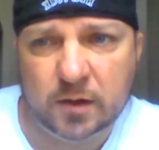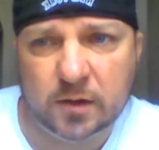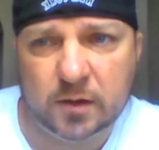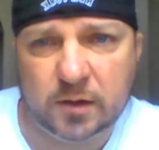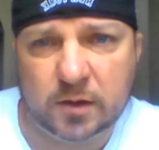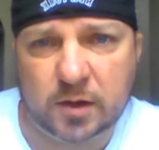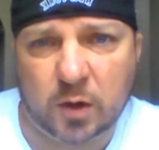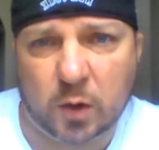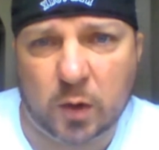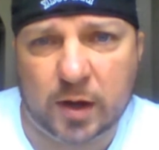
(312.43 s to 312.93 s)

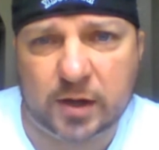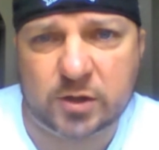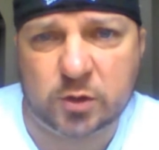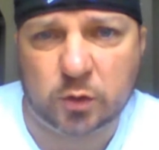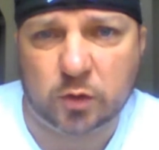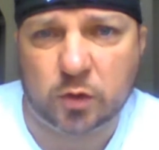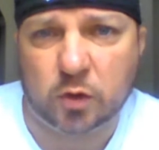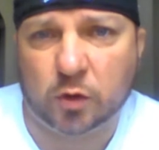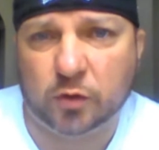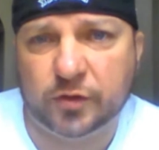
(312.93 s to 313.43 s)
Go on to a
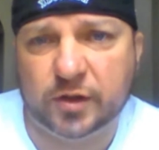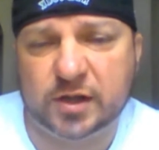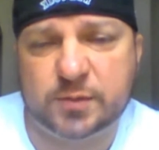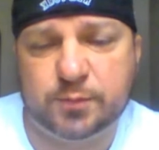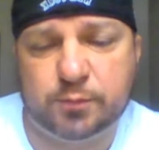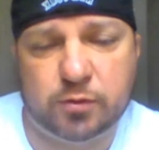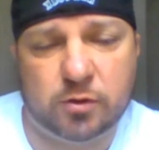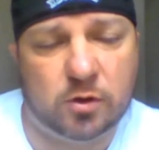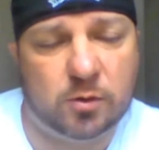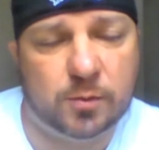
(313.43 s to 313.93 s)
Goldust
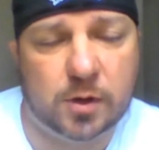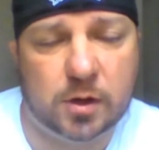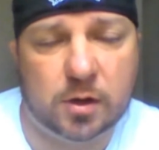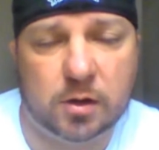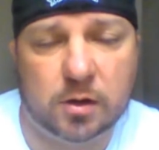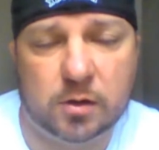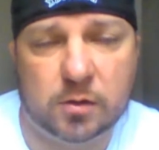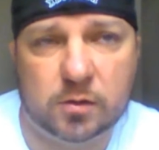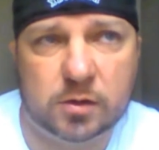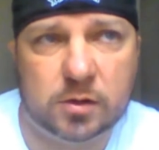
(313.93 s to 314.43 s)

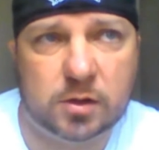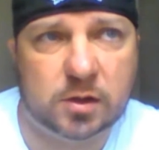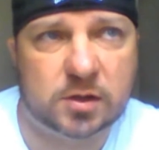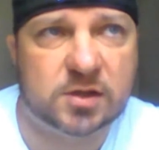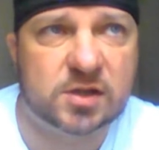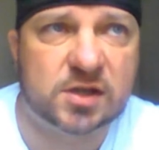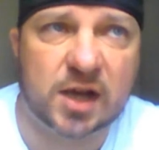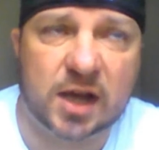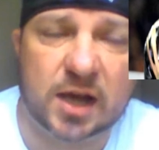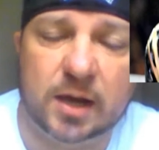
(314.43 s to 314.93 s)
promo, the
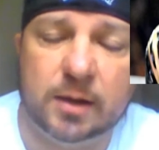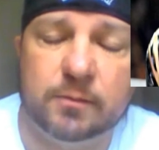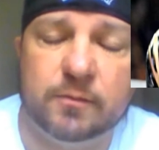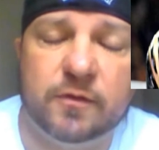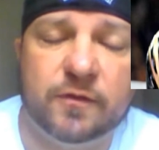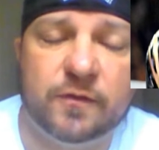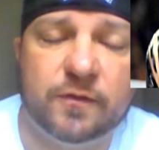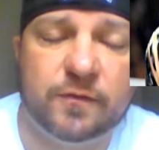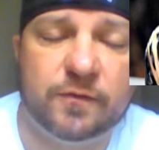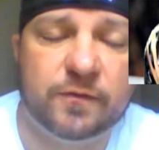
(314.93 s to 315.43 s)
same
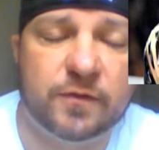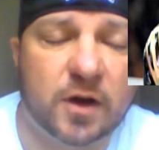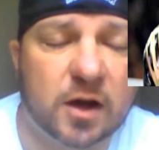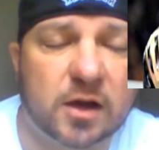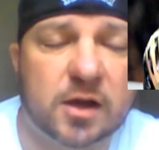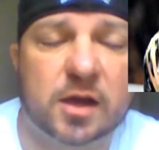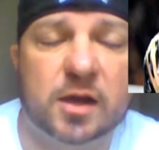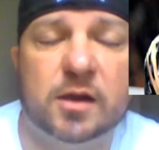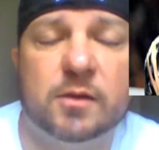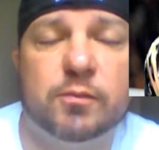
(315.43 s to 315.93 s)

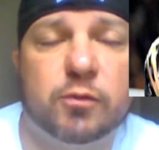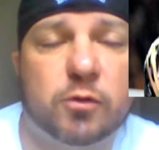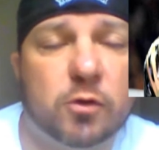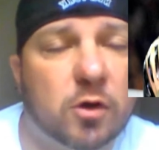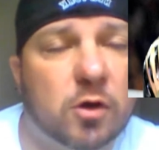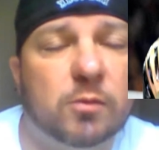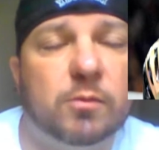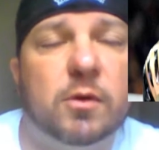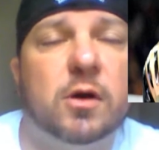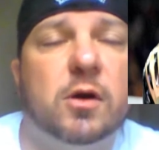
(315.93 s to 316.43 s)
fucking
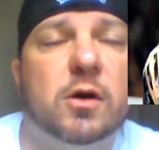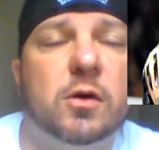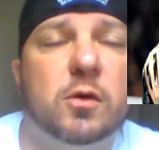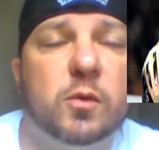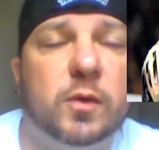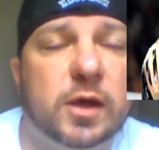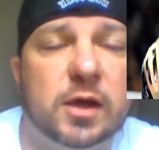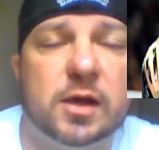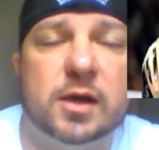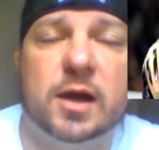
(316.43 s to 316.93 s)
promo
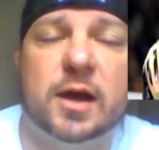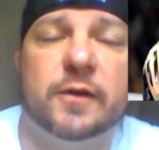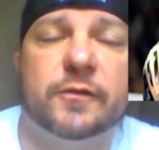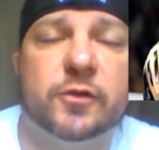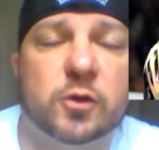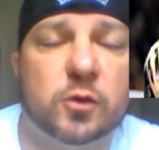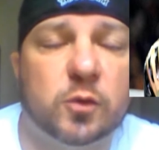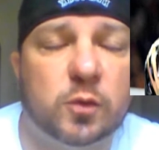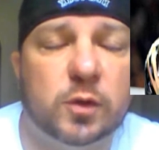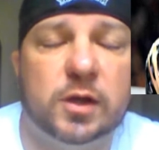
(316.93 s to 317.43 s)
week after
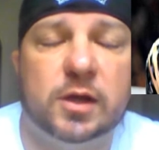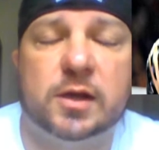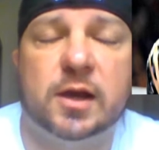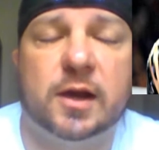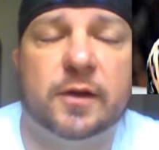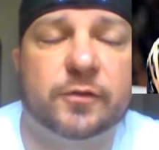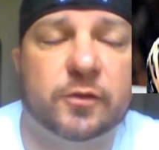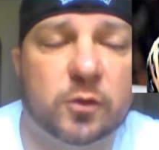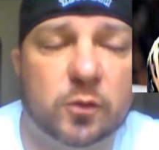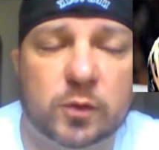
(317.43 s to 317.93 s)
week
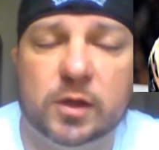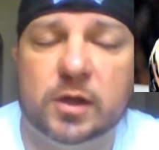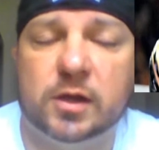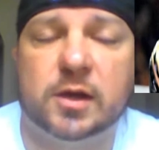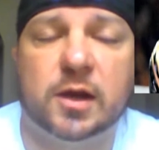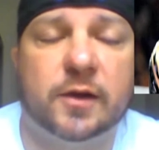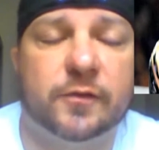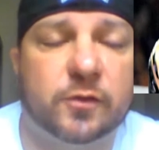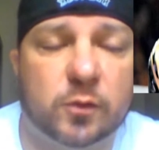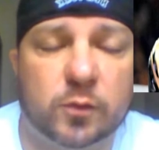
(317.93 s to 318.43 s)
after week
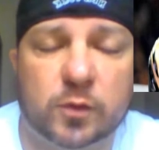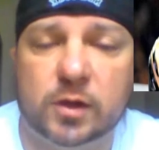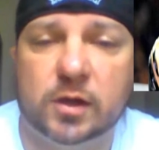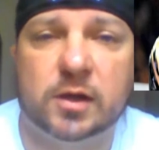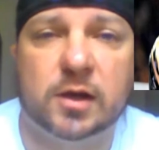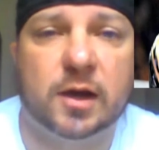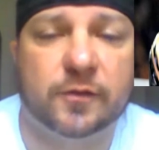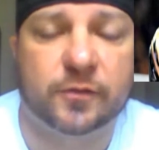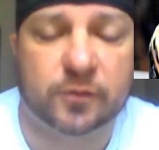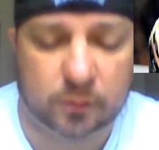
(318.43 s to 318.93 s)
after week
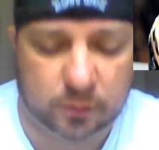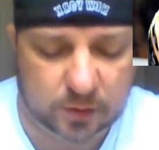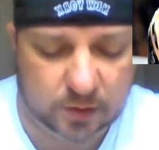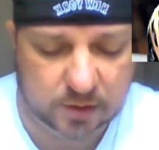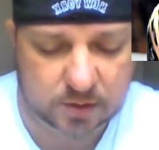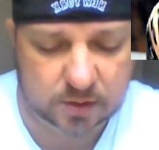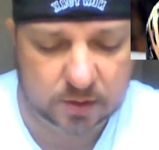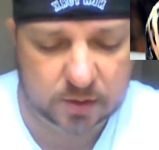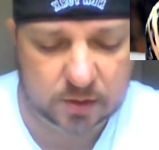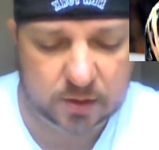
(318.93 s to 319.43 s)
after week.
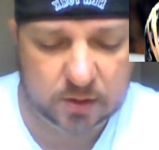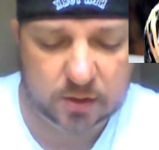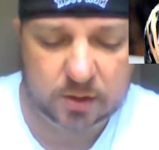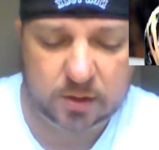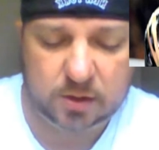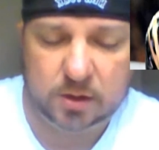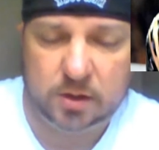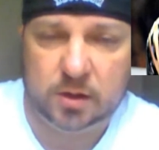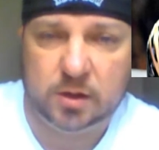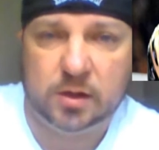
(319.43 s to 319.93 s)

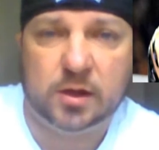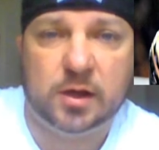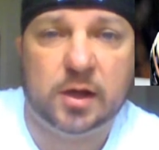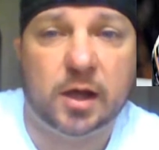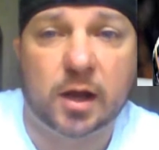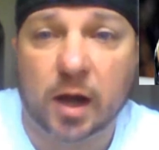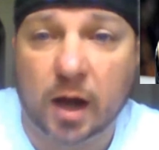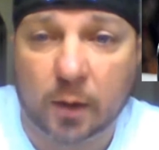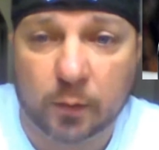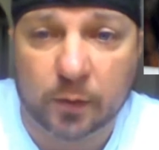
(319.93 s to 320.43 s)
Get
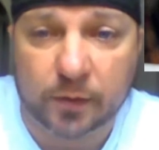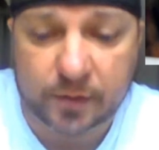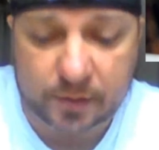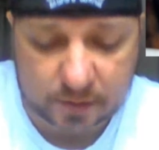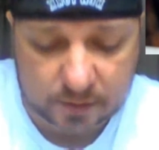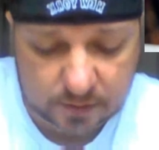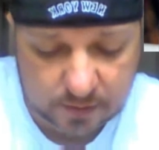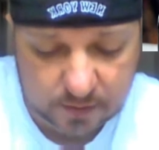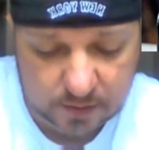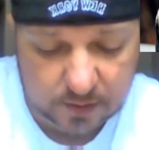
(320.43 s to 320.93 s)
on with it.
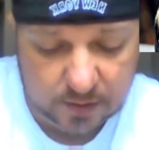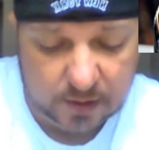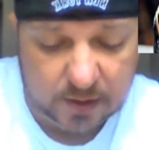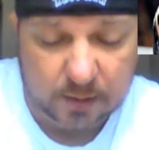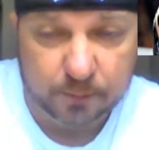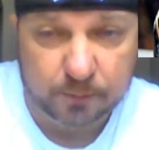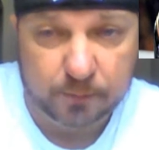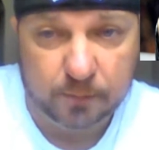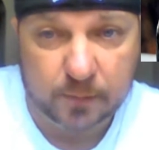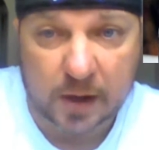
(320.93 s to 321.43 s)

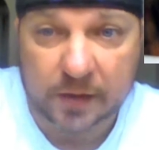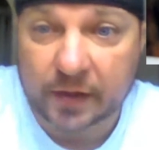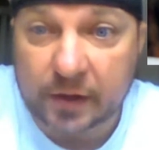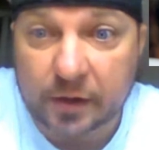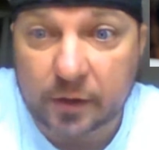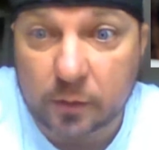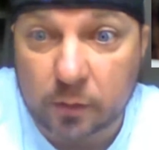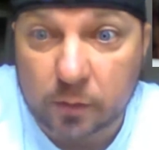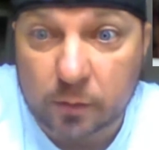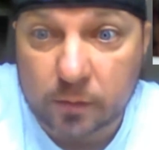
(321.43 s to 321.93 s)
And they
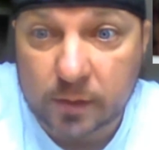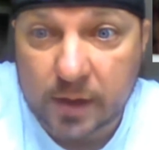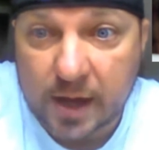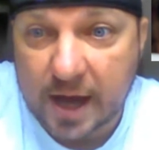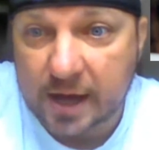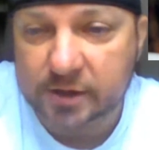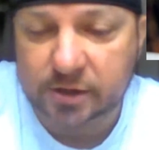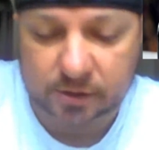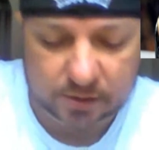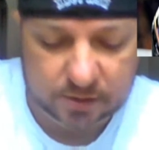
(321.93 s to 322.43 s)
do,
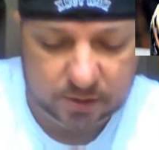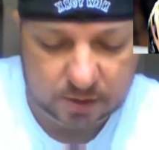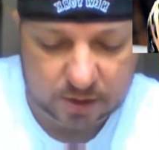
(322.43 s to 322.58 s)
actually.